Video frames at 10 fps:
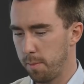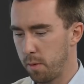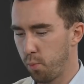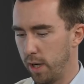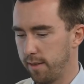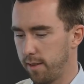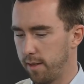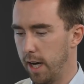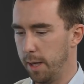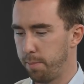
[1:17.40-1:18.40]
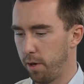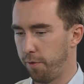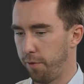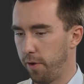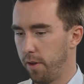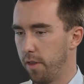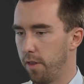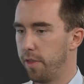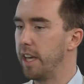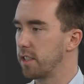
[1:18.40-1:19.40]
mean, what type of
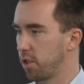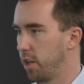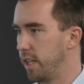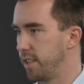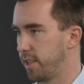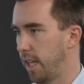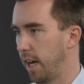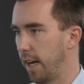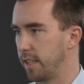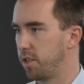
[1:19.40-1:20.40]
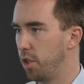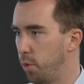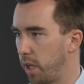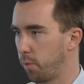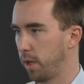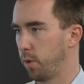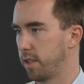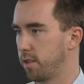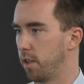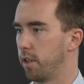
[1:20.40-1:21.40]
things are these satellites doing?
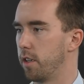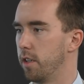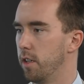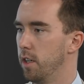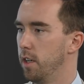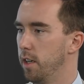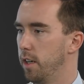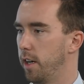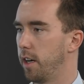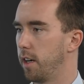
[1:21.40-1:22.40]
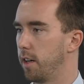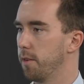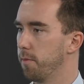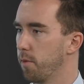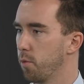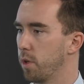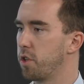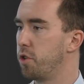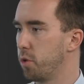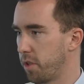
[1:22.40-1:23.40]
What's their... what do
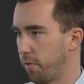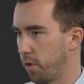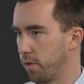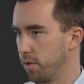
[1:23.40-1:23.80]
you use them for?